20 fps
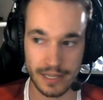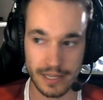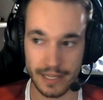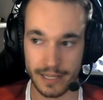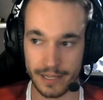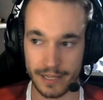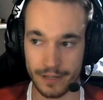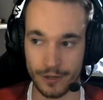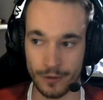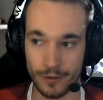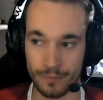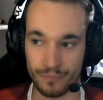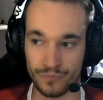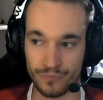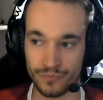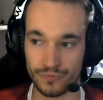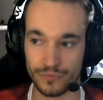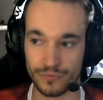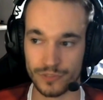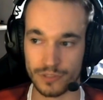
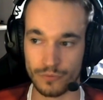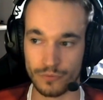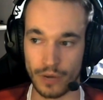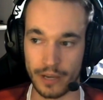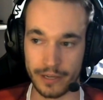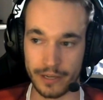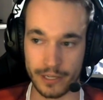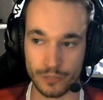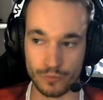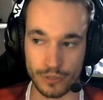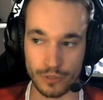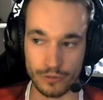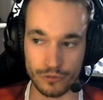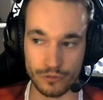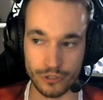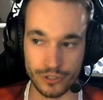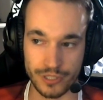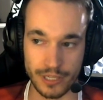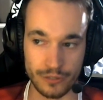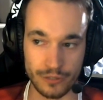I guess we just
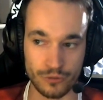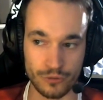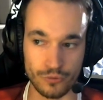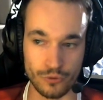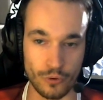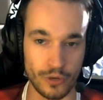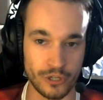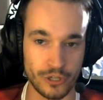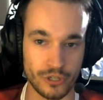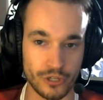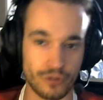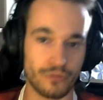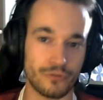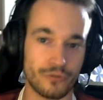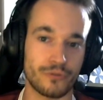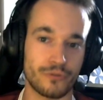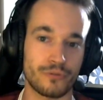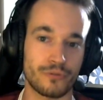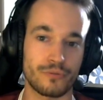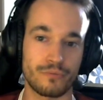get to know each other
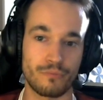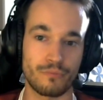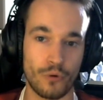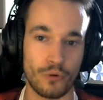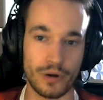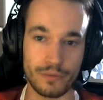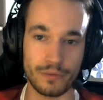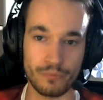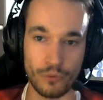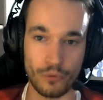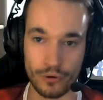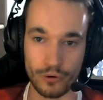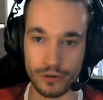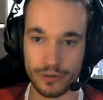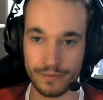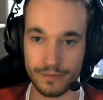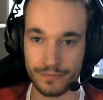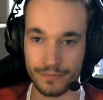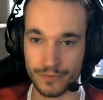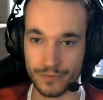more and more
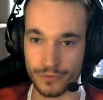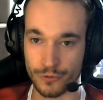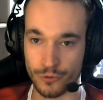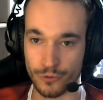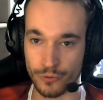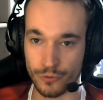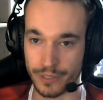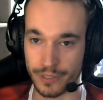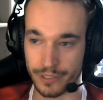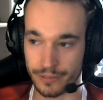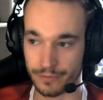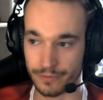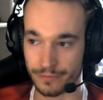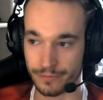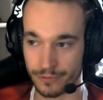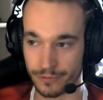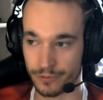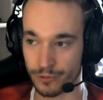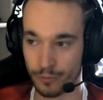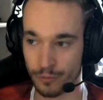during
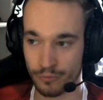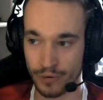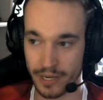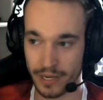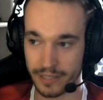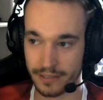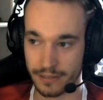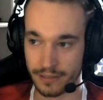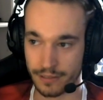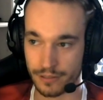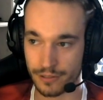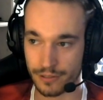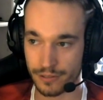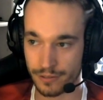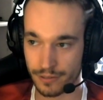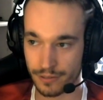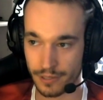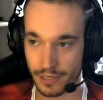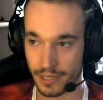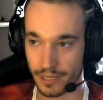the practice,
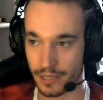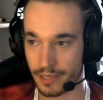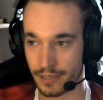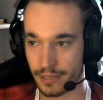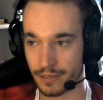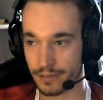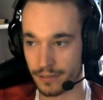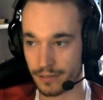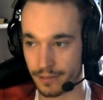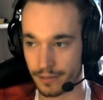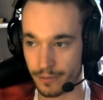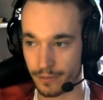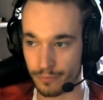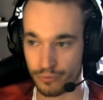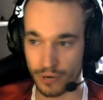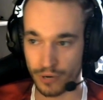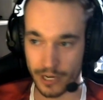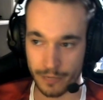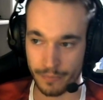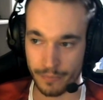prac
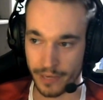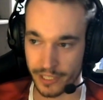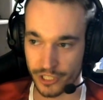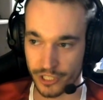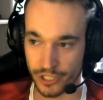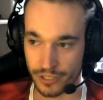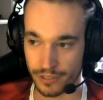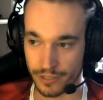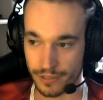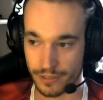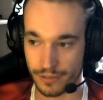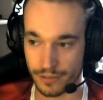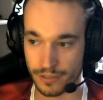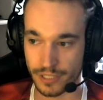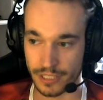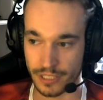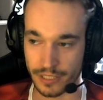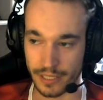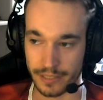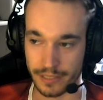matches, things
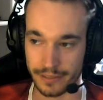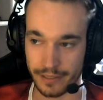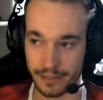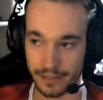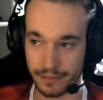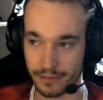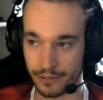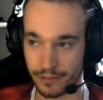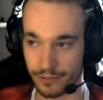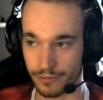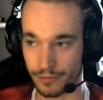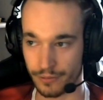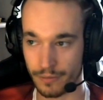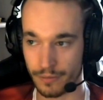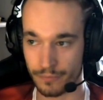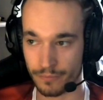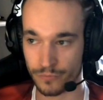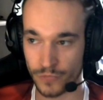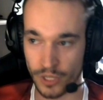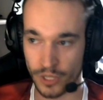like that. And
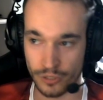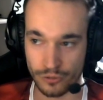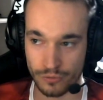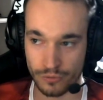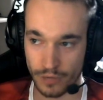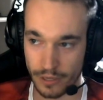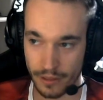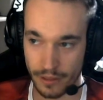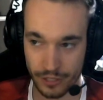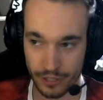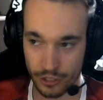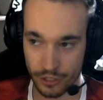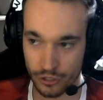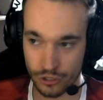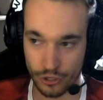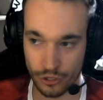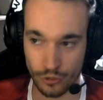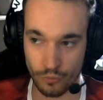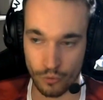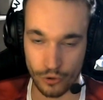yeah, I think it's gonna
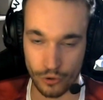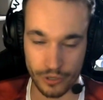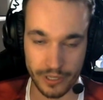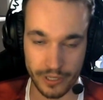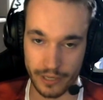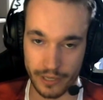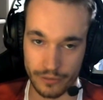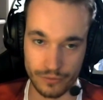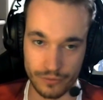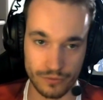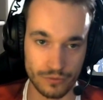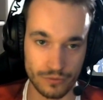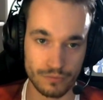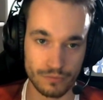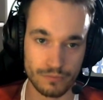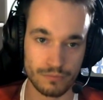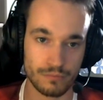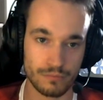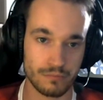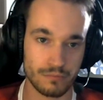work out
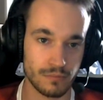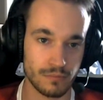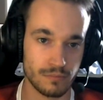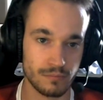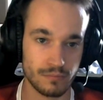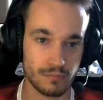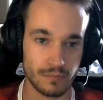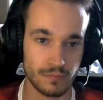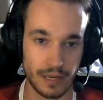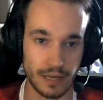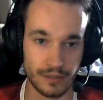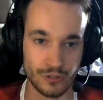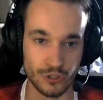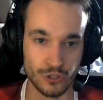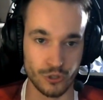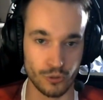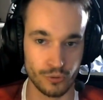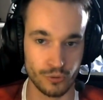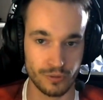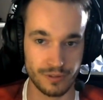as
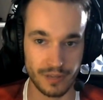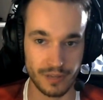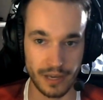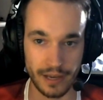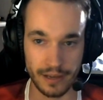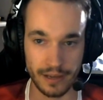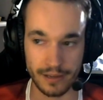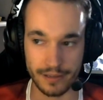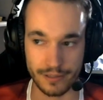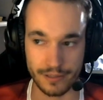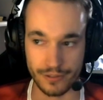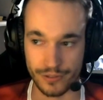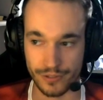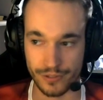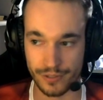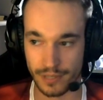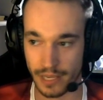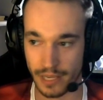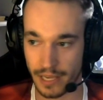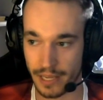good as
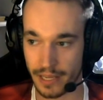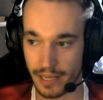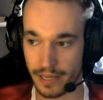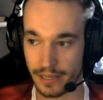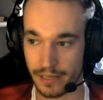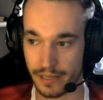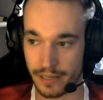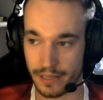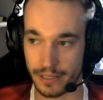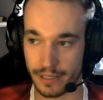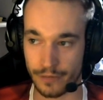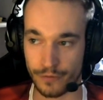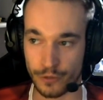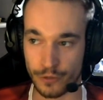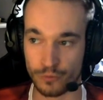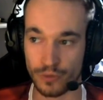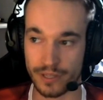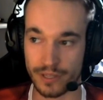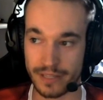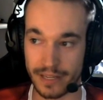if it was
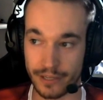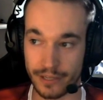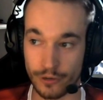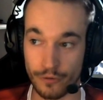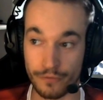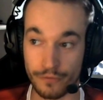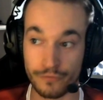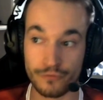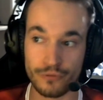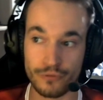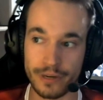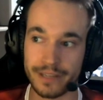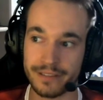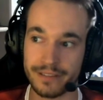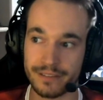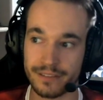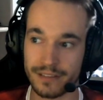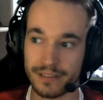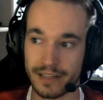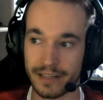like a friend
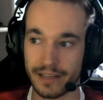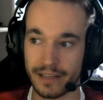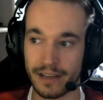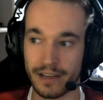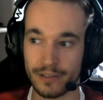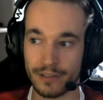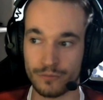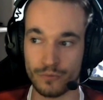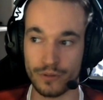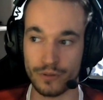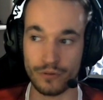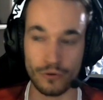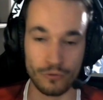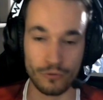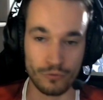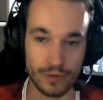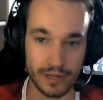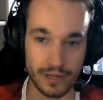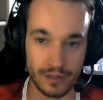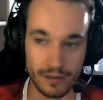like I had with
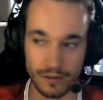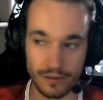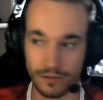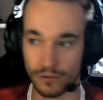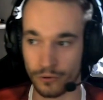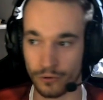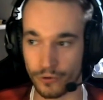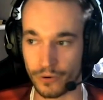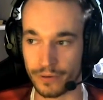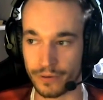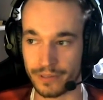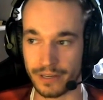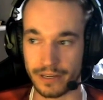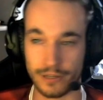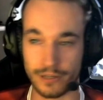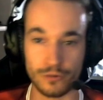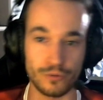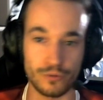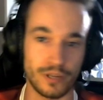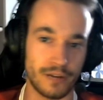Aurel, or that I could
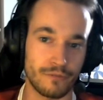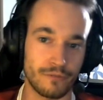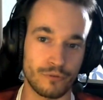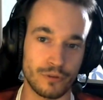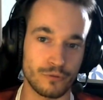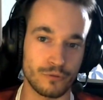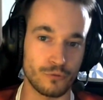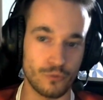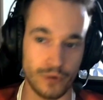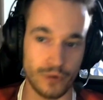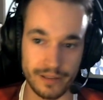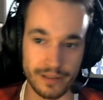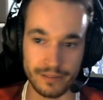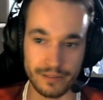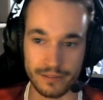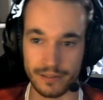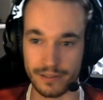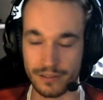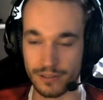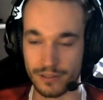have with Gwen and
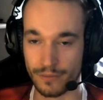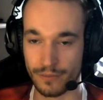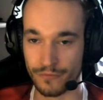something.